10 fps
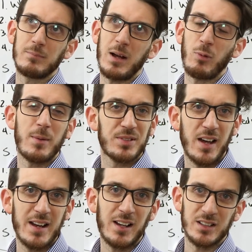my
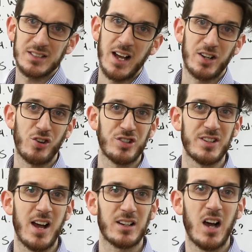website,
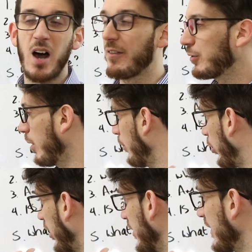elliotscottcoaching.com if you want
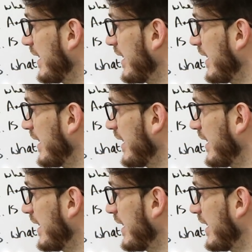more on